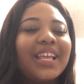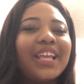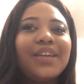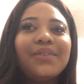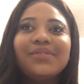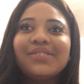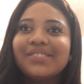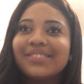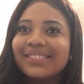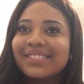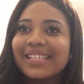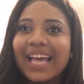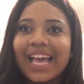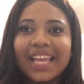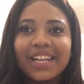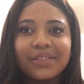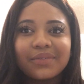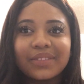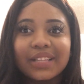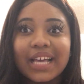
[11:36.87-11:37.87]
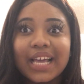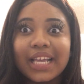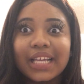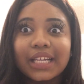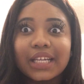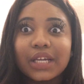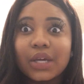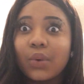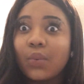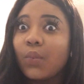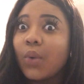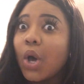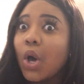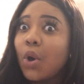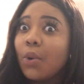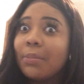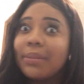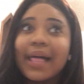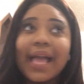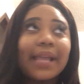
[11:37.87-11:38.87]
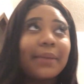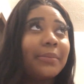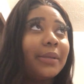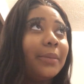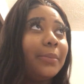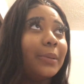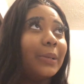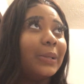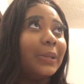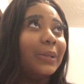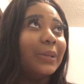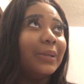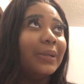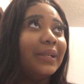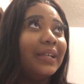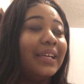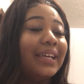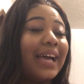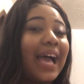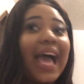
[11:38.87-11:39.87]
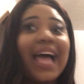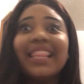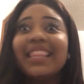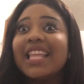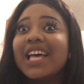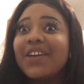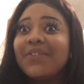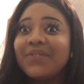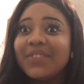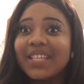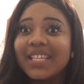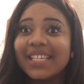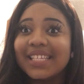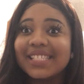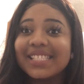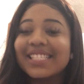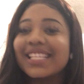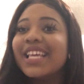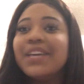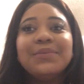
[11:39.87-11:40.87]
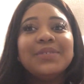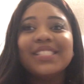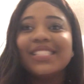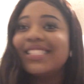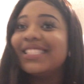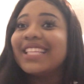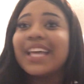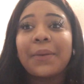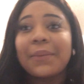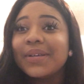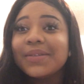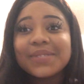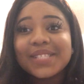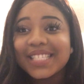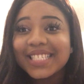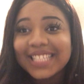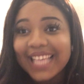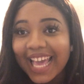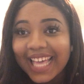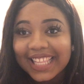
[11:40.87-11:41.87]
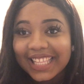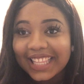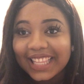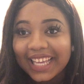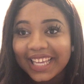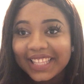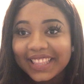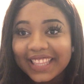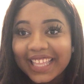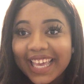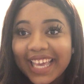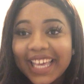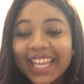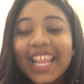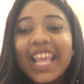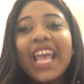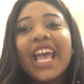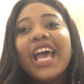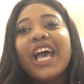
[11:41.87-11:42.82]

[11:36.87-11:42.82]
it was just kind of like, whoa, Black people, I love this. It was exactly like that.